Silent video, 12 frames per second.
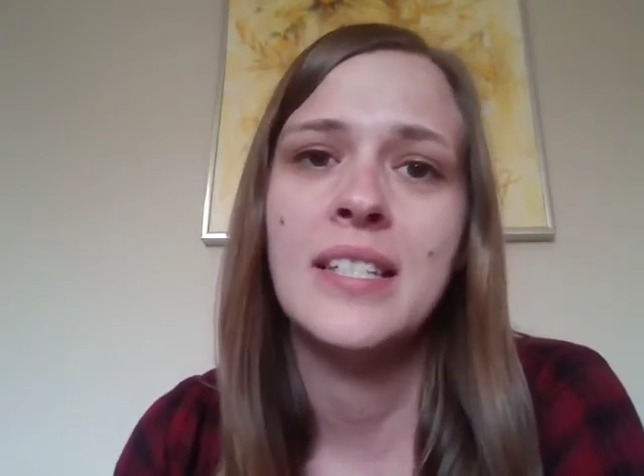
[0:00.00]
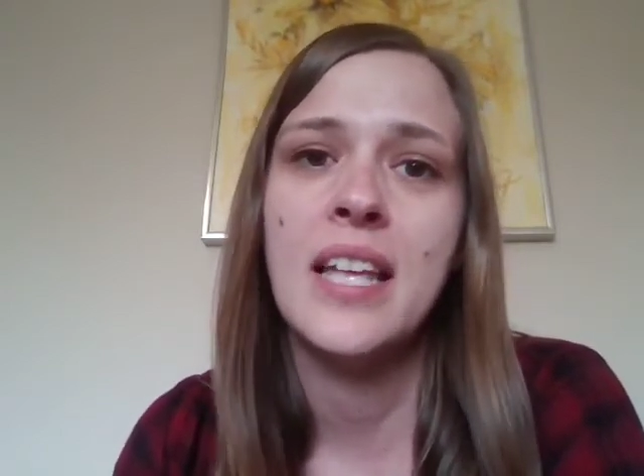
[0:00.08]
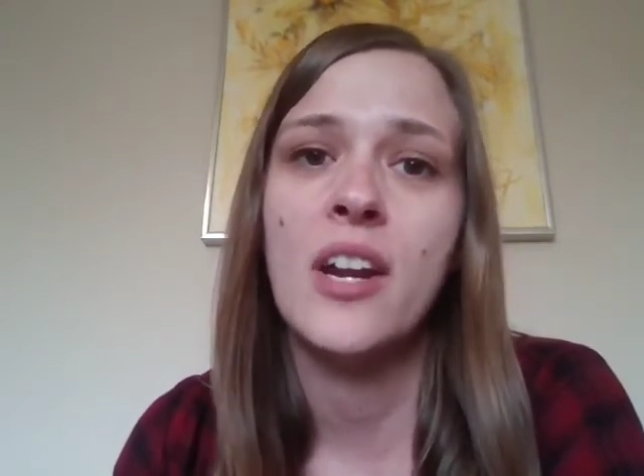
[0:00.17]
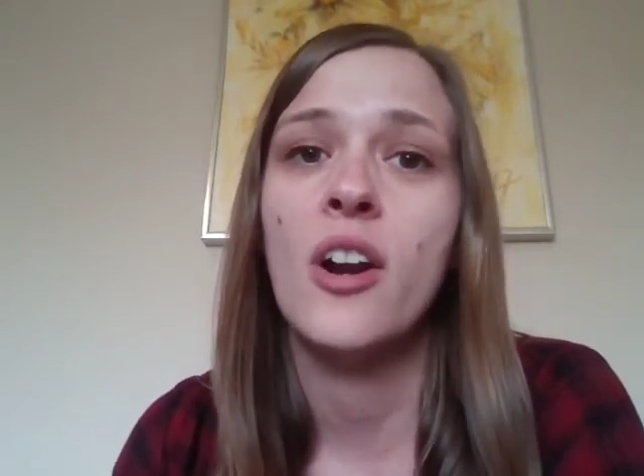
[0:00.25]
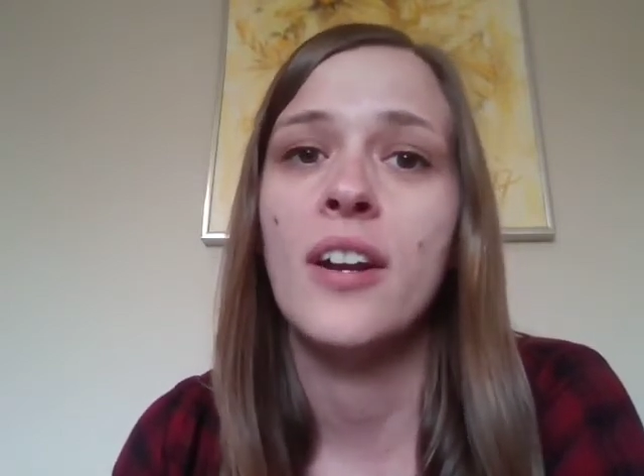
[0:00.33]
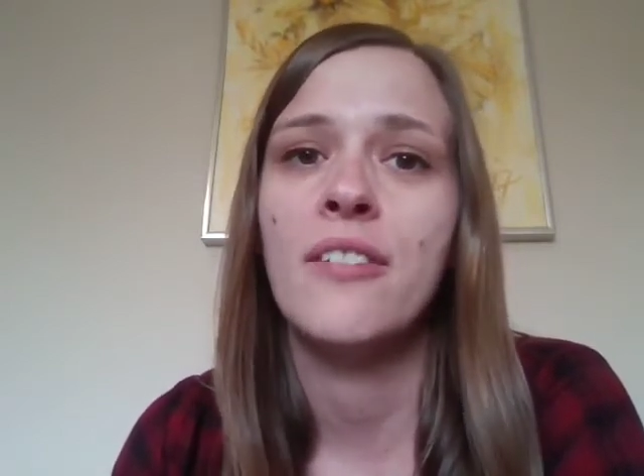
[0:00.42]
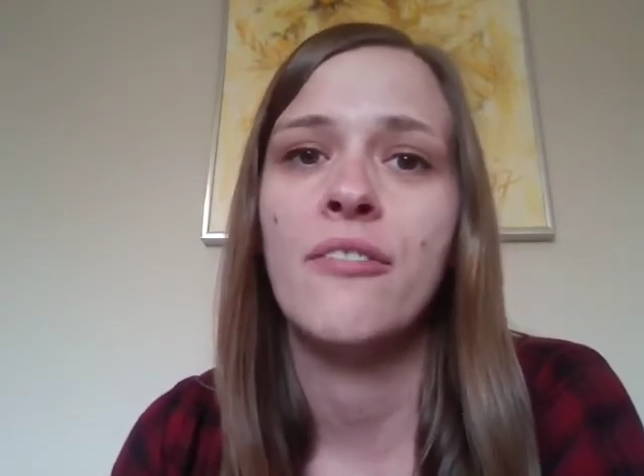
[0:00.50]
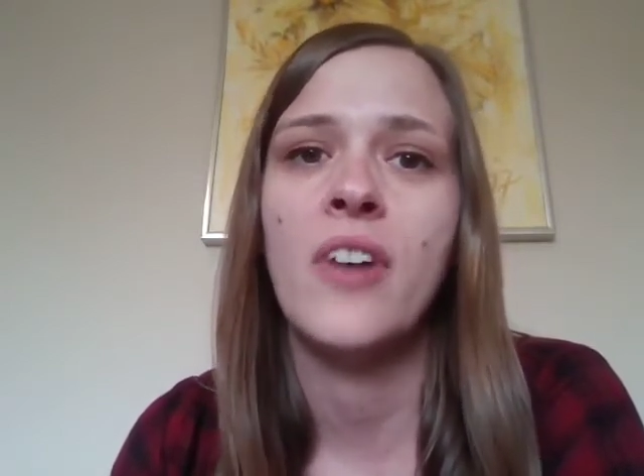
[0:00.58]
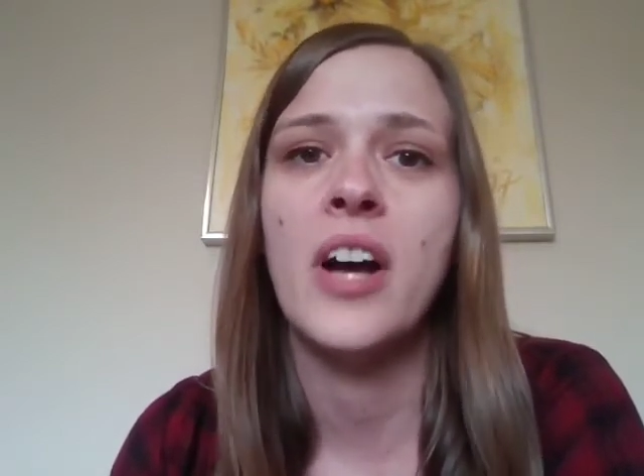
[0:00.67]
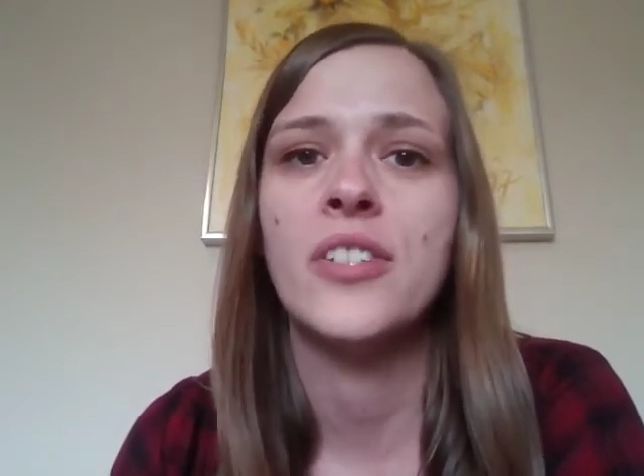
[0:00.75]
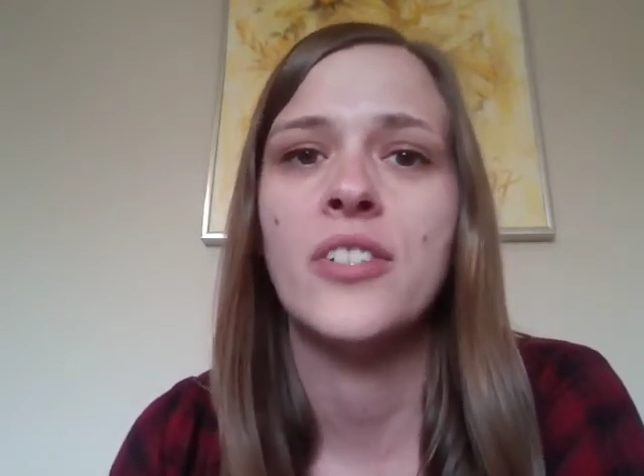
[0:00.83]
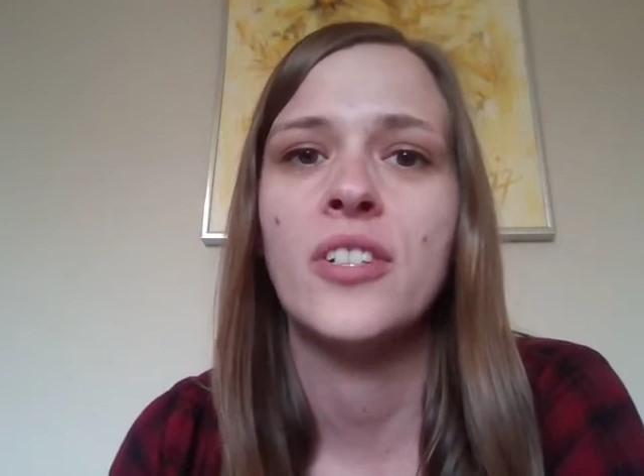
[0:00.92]
that are in
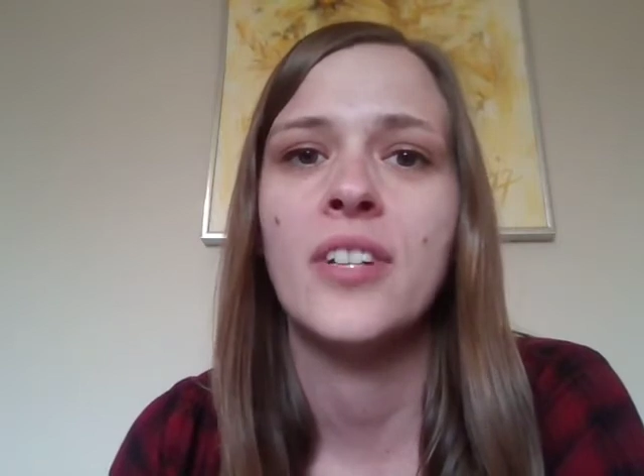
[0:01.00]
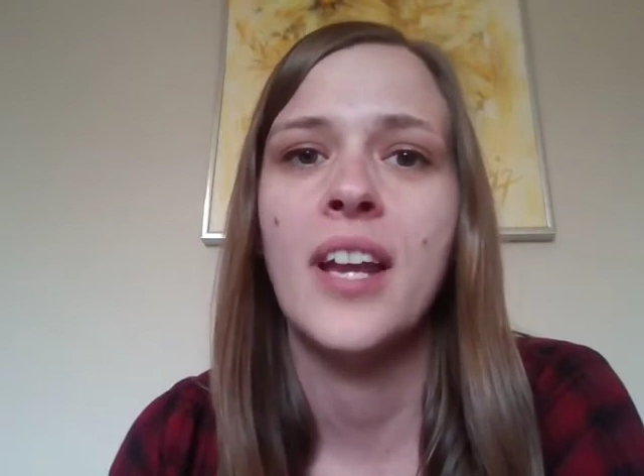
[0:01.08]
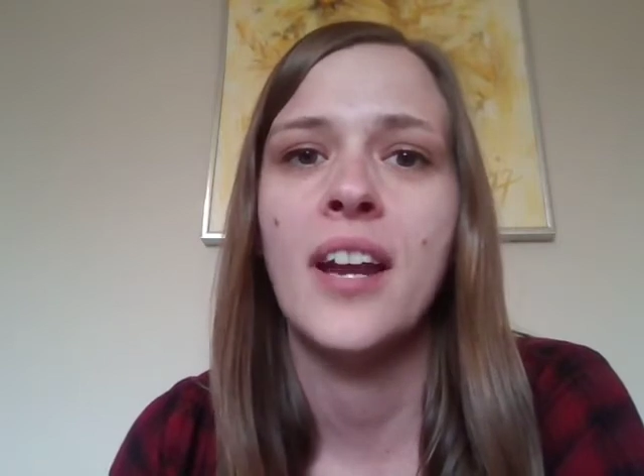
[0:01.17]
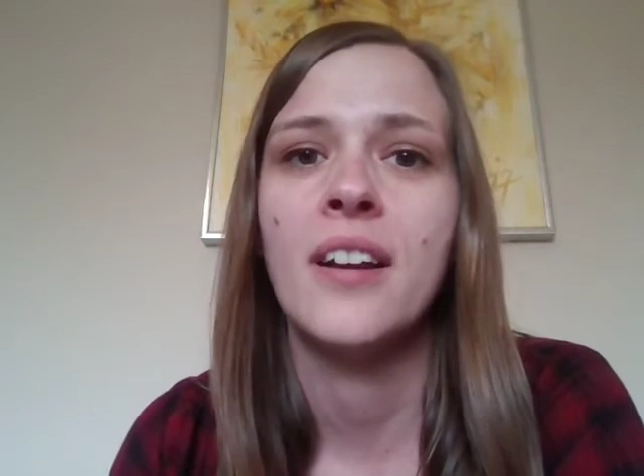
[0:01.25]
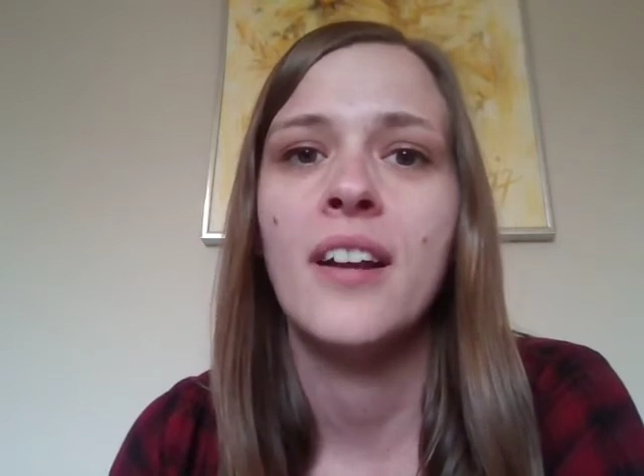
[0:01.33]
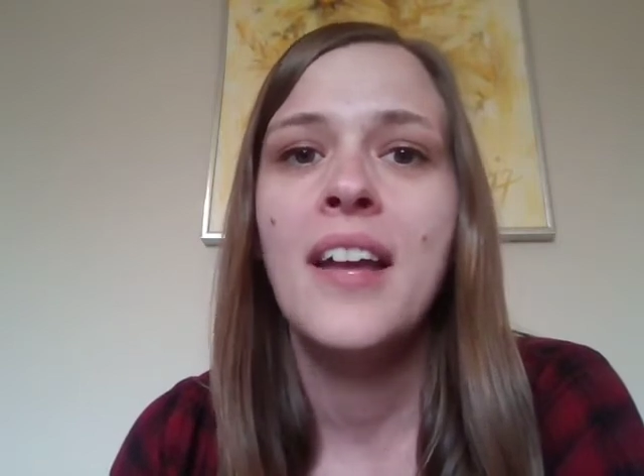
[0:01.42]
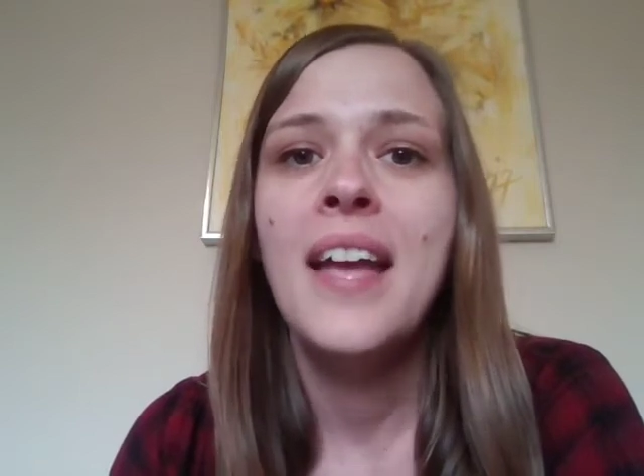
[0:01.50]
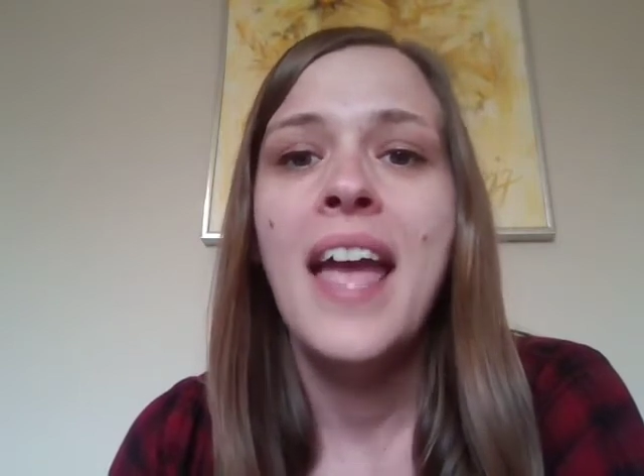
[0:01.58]
foster care.